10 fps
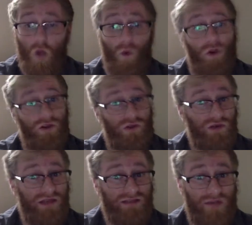Where you
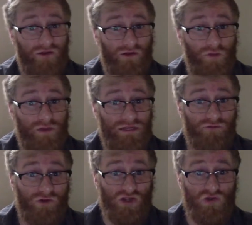guys have it a little bit
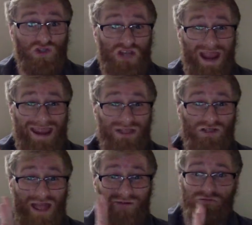different. You
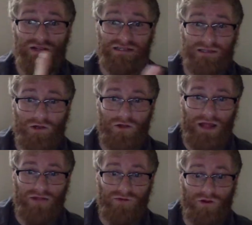change every single
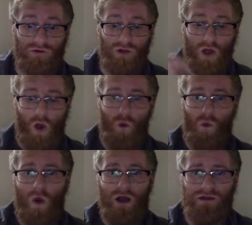8th note.
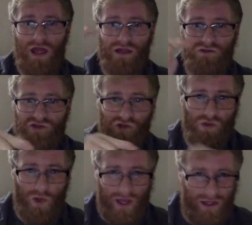1 and
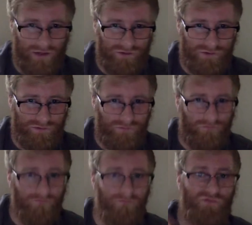2 and,
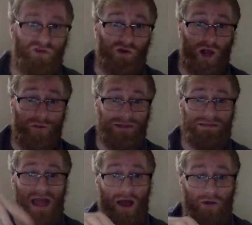so you're coming
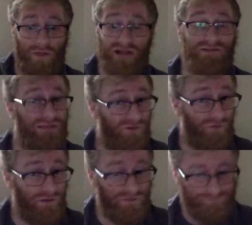down, and that's
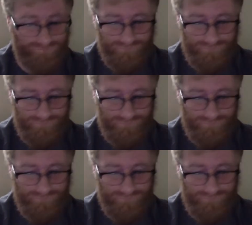different.